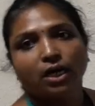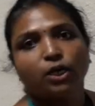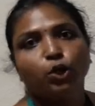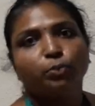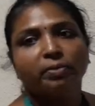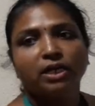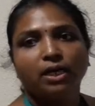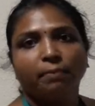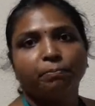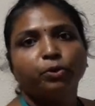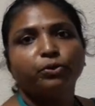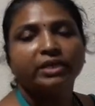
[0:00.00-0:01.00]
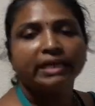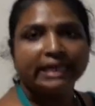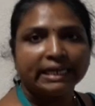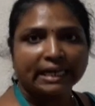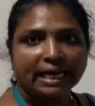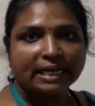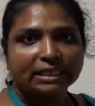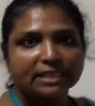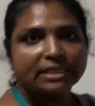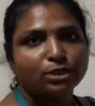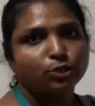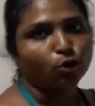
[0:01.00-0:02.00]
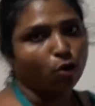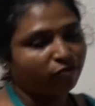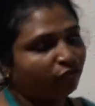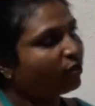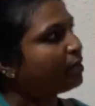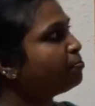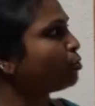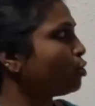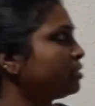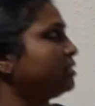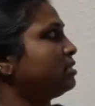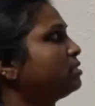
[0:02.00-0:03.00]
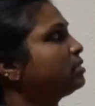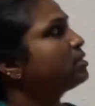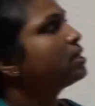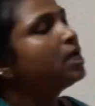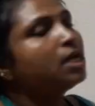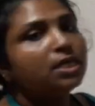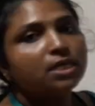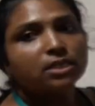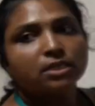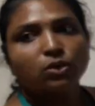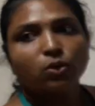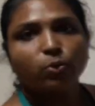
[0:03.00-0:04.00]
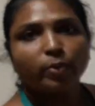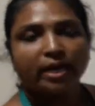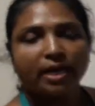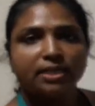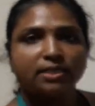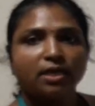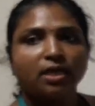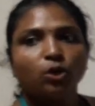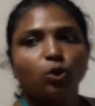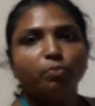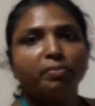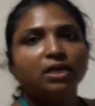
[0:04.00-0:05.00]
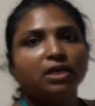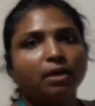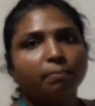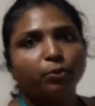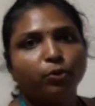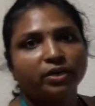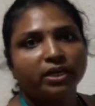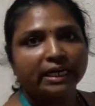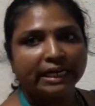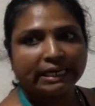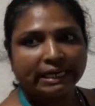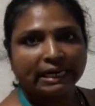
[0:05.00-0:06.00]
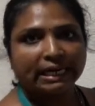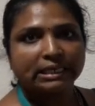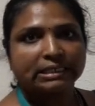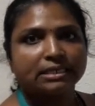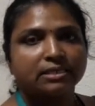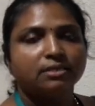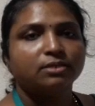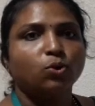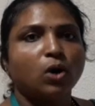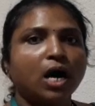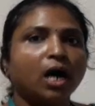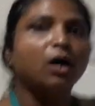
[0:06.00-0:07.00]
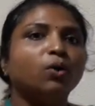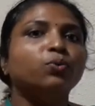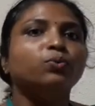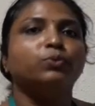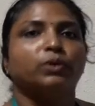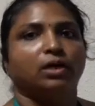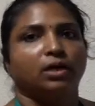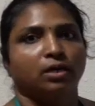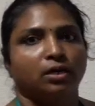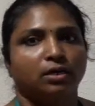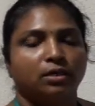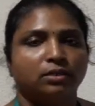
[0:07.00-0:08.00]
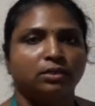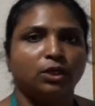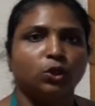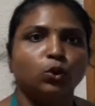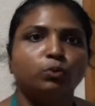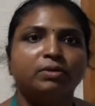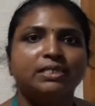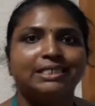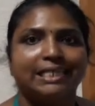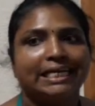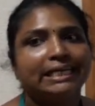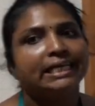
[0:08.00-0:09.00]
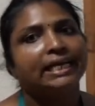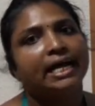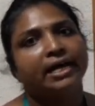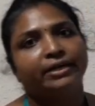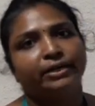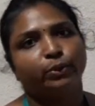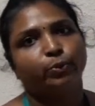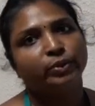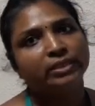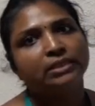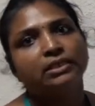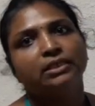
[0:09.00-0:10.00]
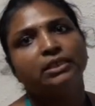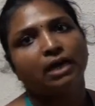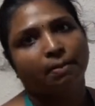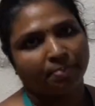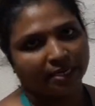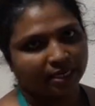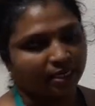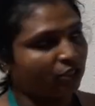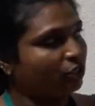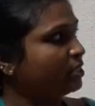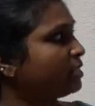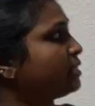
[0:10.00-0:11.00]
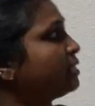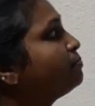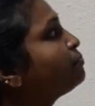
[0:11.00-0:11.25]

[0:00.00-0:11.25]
human-computer interaction in software process. So when I say human-computer interaction, so how the humans interact with the applications.